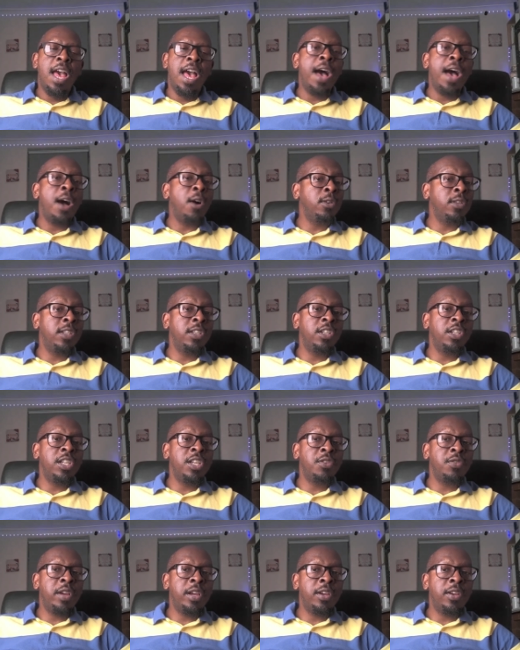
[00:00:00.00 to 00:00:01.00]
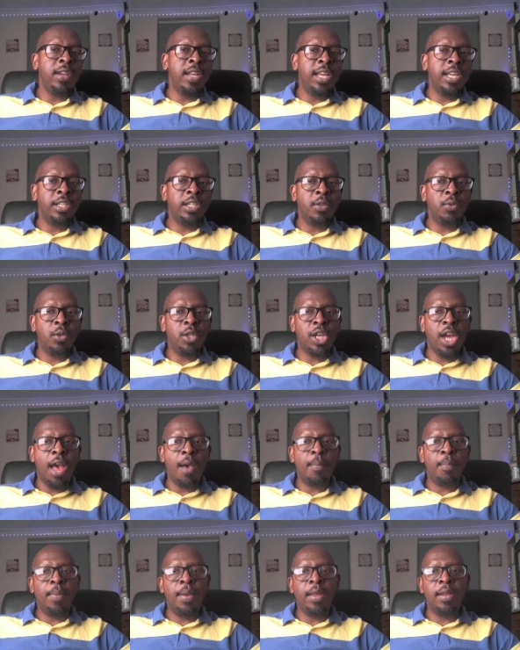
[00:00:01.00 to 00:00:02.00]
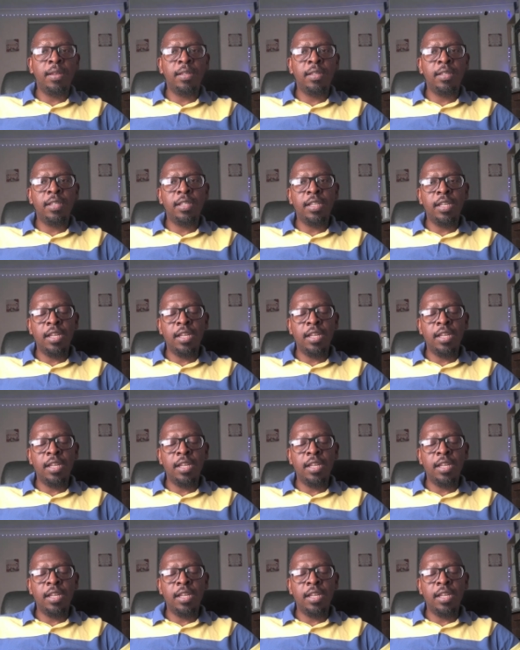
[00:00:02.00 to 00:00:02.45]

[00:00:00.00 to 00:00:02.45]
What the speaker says: housing deregulation, which happened